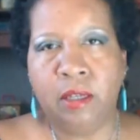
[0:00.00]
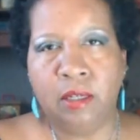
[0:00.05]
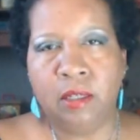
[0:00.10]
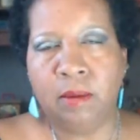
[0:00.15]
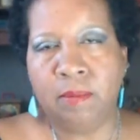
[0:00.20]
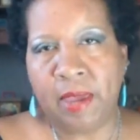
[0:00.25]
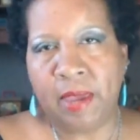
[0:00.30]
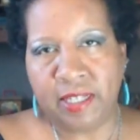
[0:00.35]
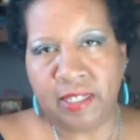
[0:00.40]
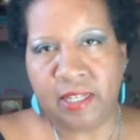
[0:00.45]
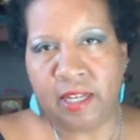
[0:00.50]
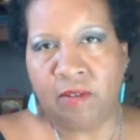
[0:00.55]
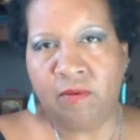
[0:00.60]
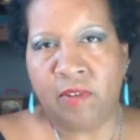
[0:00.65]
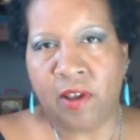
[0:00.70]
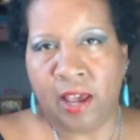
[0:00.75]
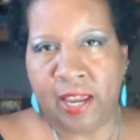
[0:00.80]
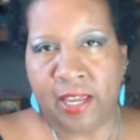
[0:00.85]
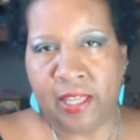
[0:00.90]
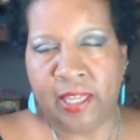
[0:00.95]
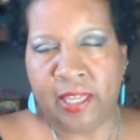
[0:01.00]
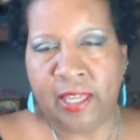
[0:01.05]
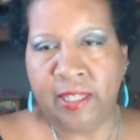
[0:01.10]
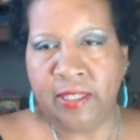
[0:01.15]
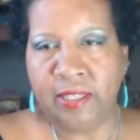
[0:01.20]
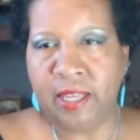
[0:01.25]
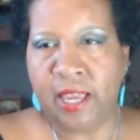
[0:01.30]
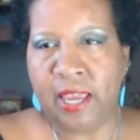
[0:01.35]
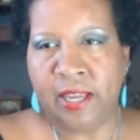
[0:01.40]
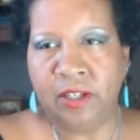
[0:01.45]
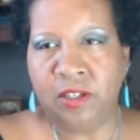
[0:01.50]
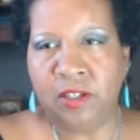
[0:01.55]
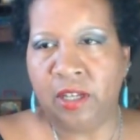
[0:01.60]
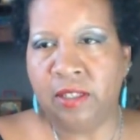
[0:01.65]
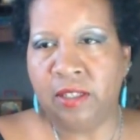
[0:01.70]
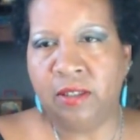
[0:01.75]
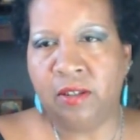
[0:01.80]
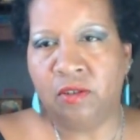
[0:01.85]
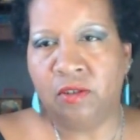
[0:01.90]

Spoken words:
domestic violence and just